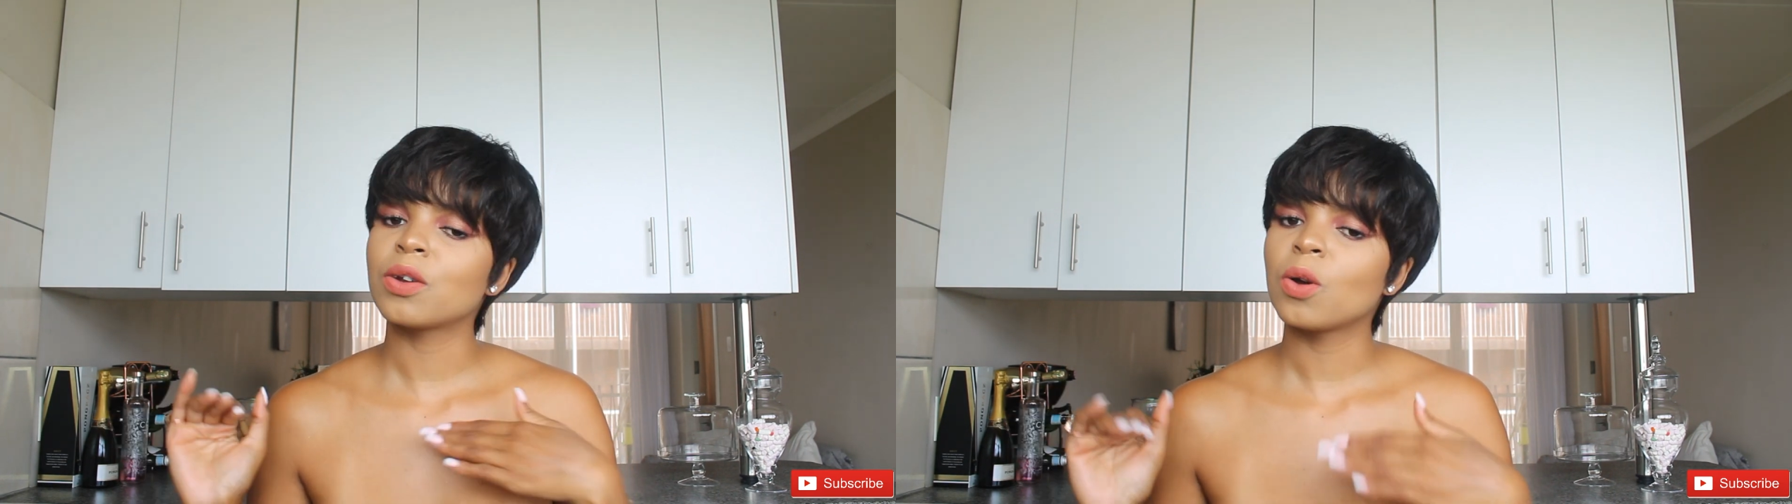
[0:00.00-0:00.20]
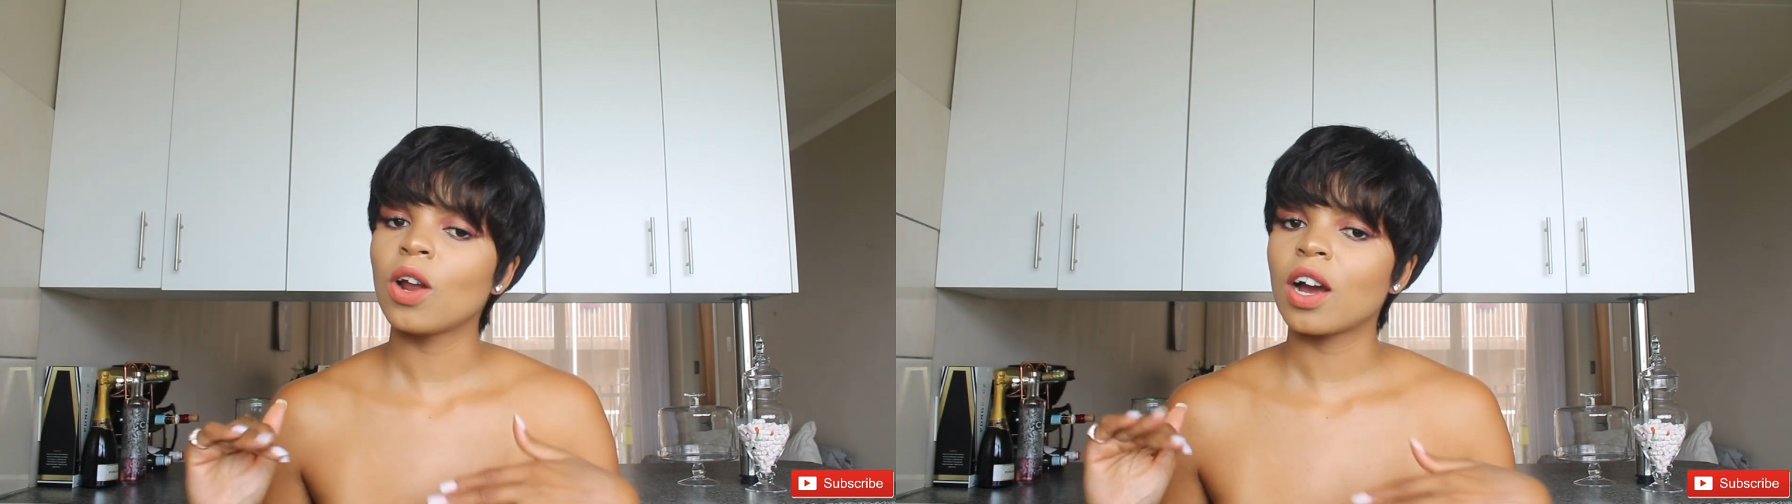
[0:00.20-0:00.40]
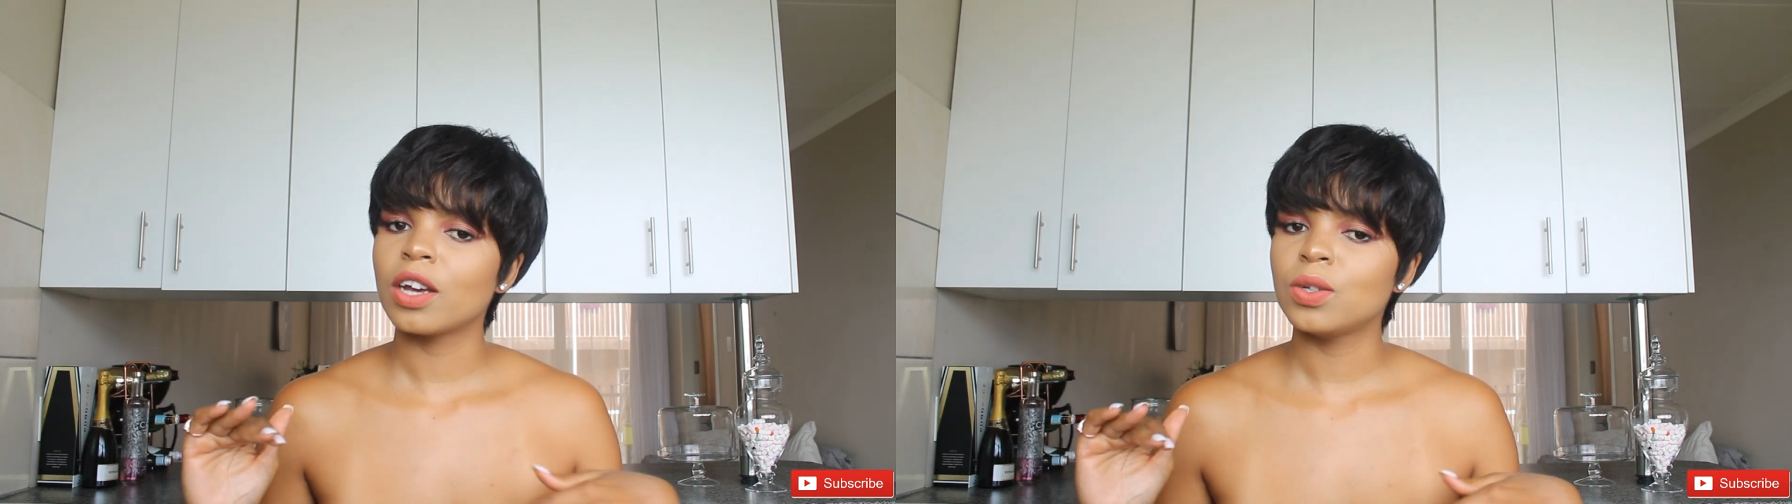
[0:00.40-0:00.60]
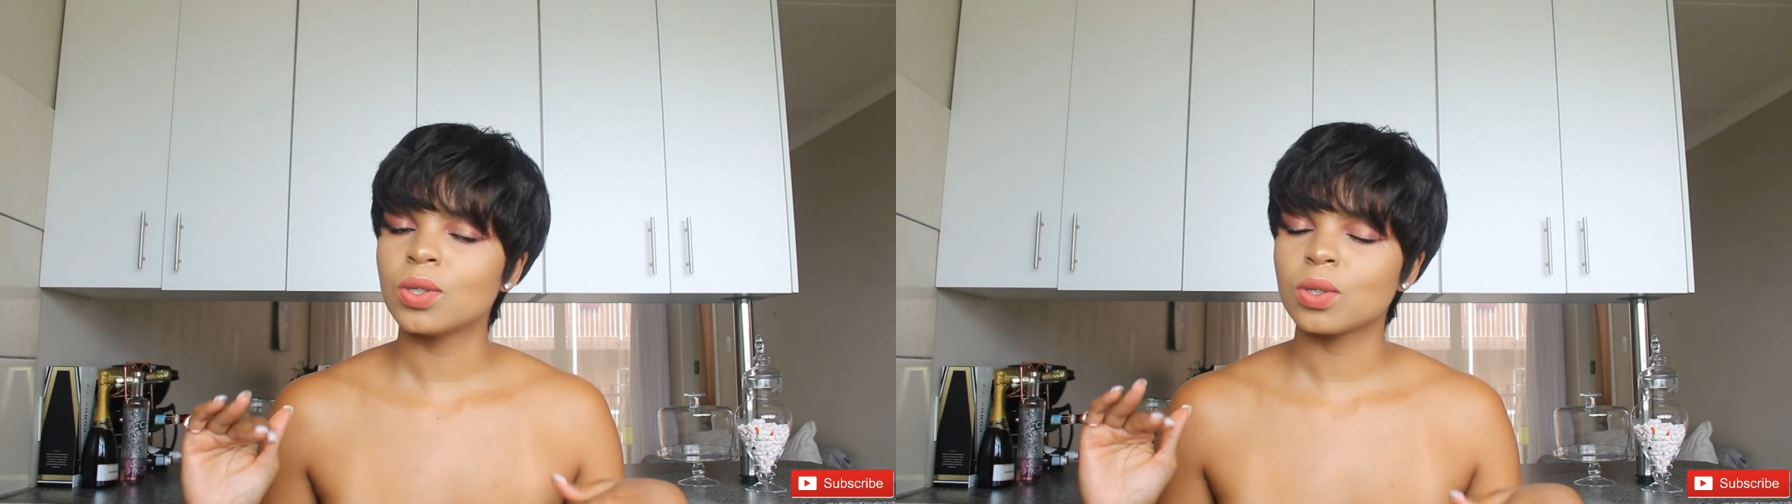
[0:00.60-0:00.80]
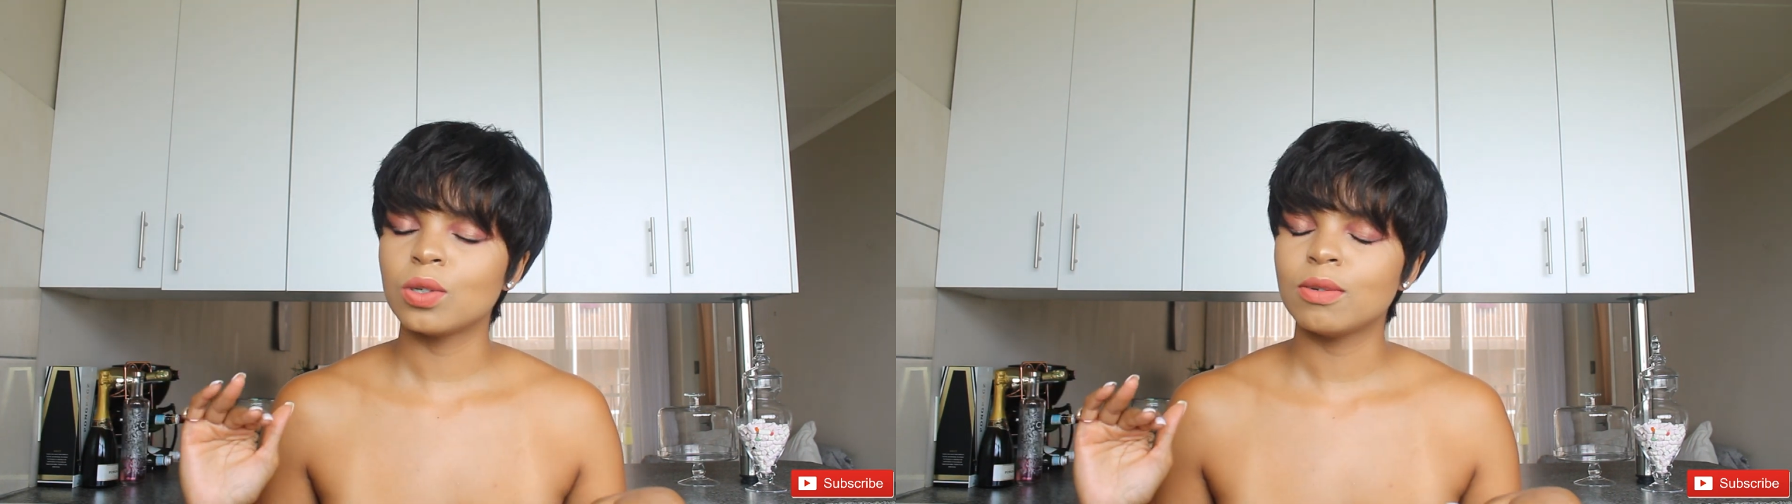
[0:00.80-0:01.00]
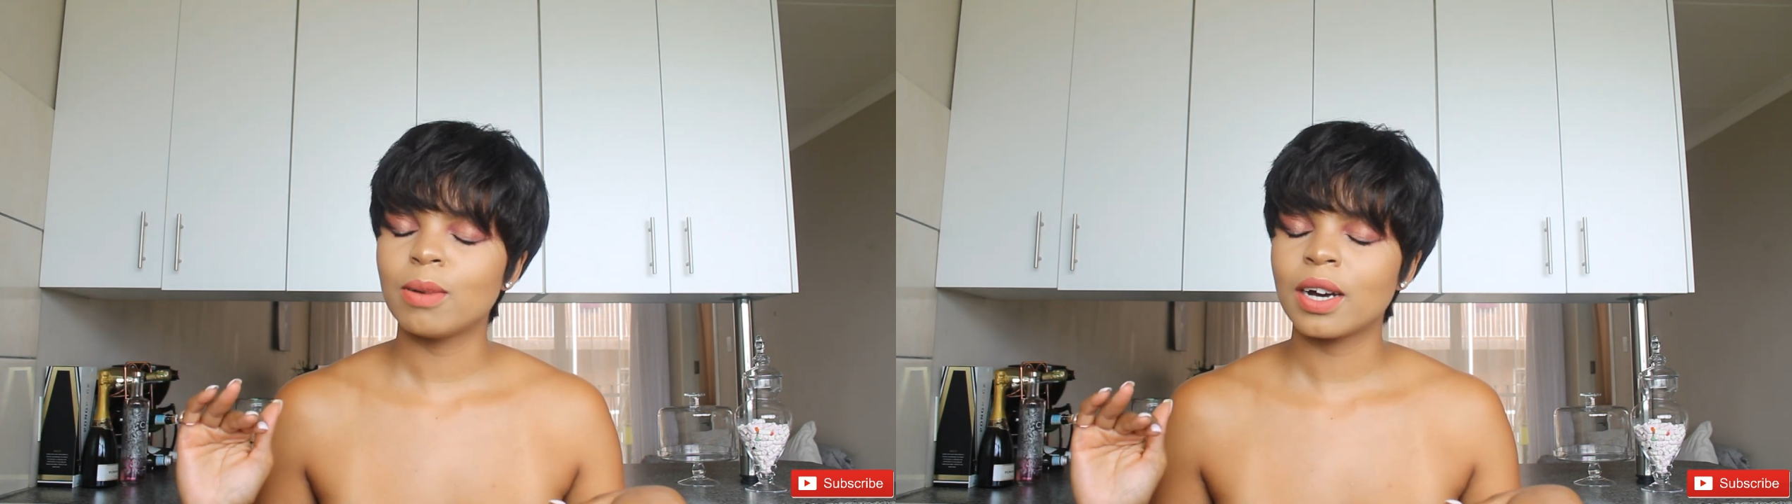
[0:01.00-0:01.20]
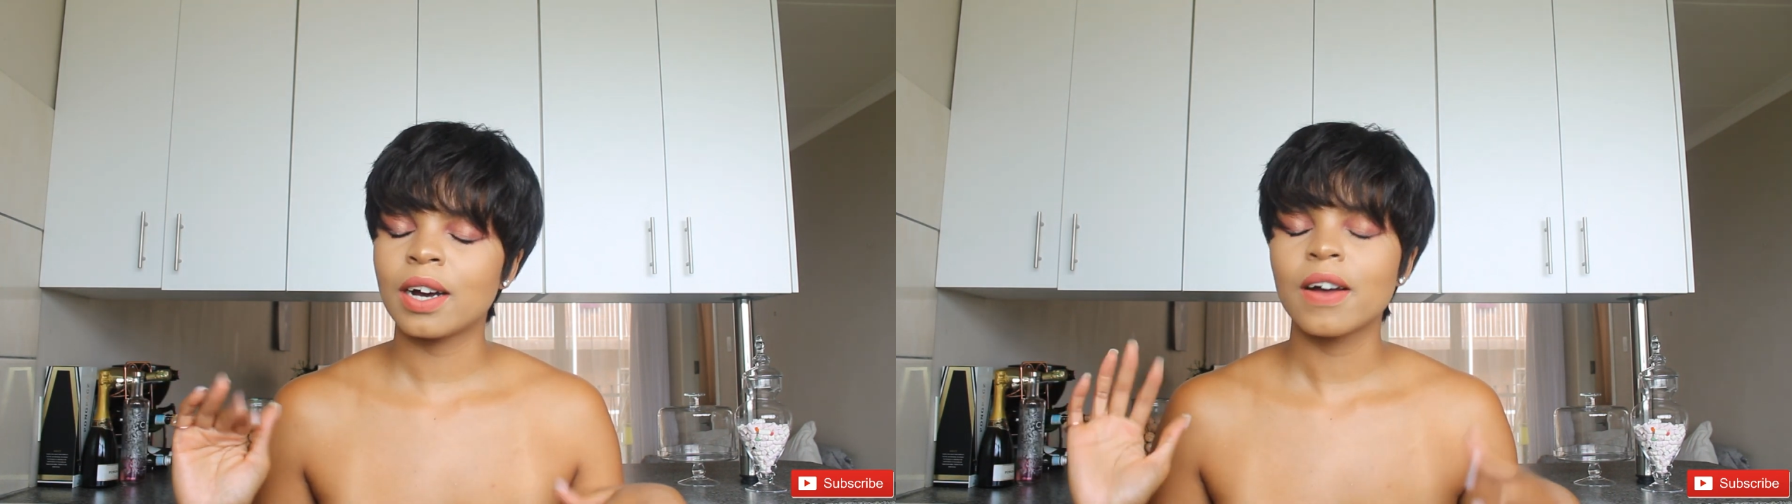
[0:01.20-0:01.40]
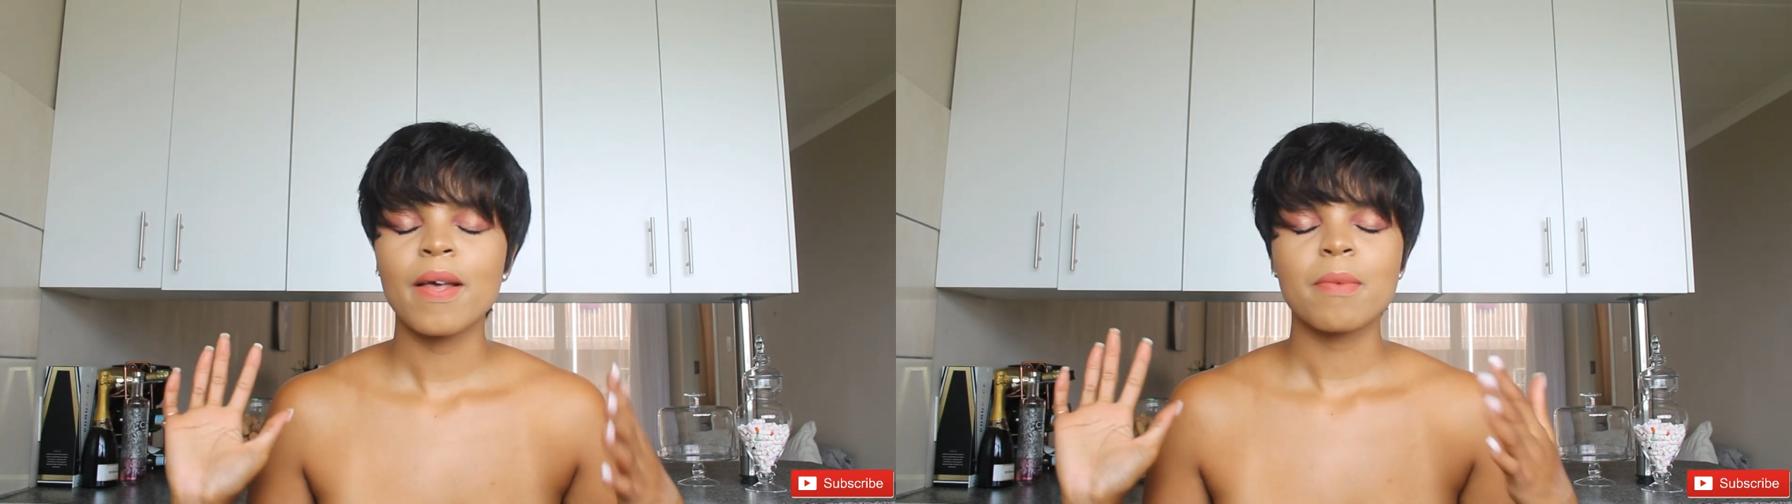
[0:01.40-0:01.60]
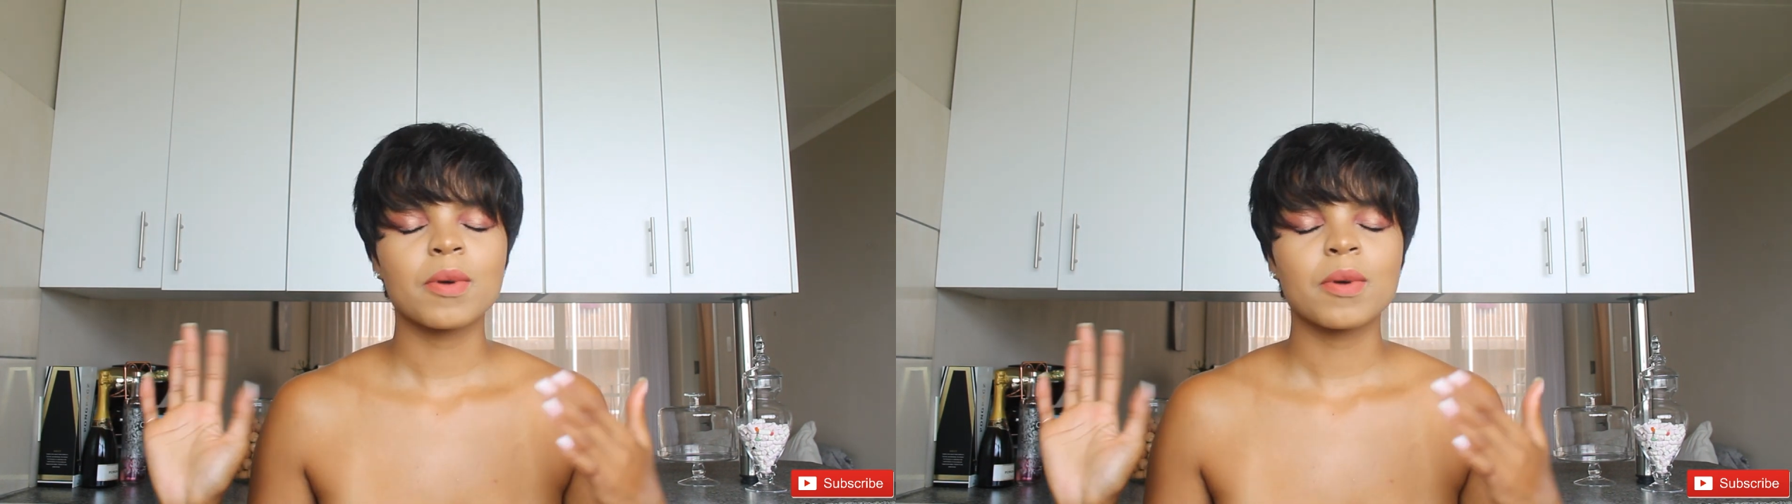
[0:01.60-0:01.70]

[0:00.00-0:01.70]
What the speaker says: I no longer use Uber